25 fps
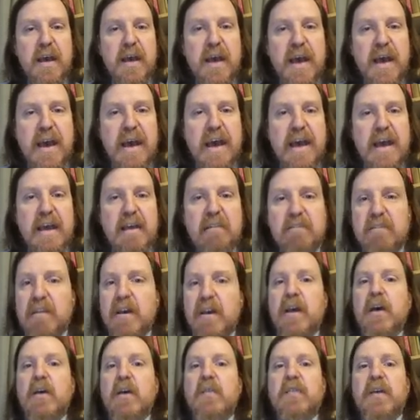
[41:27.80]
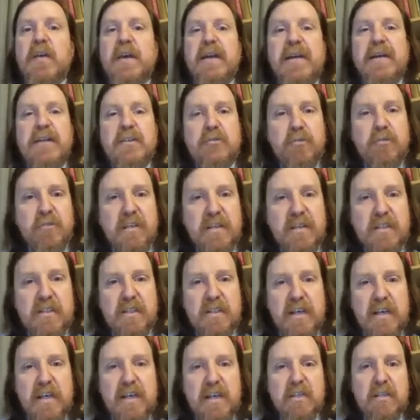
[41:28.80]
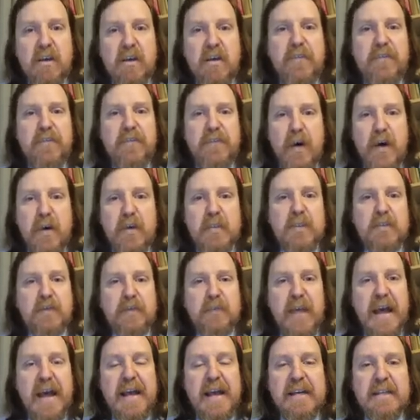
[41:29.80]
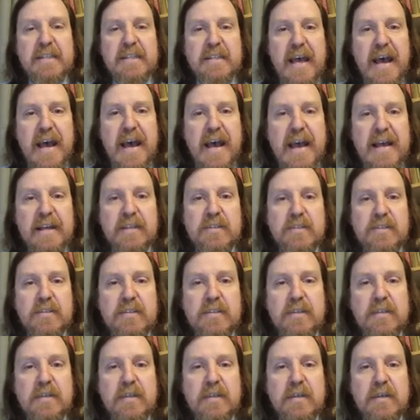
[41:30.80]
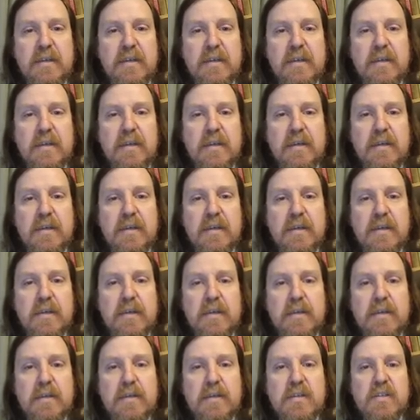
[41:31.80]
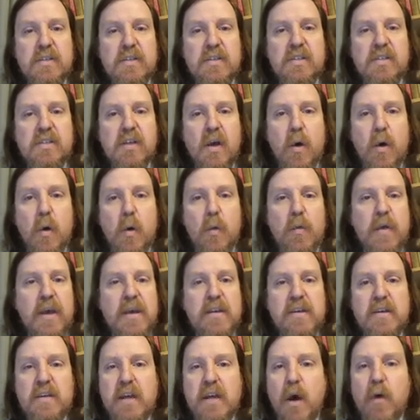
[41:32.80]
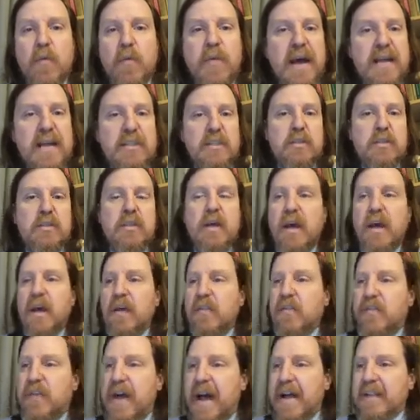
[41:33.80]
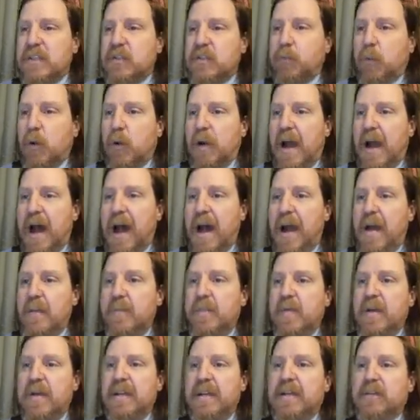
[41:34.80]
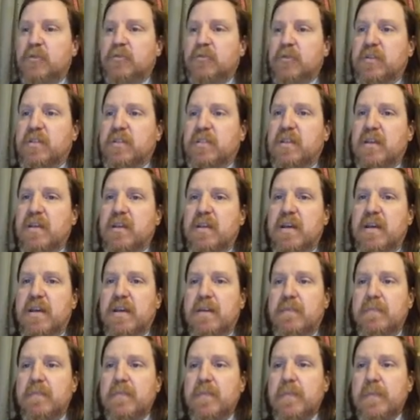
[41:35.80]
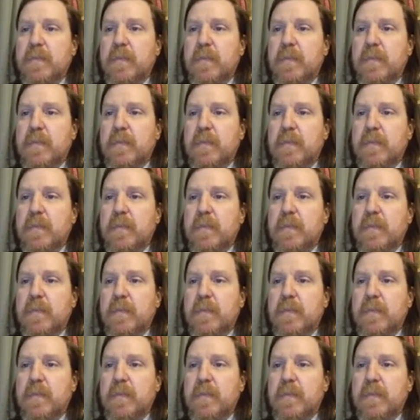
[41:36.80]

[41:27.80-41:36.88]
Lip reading: and the intricacies of false flag attacks. So there you go. That's what I'm interested in.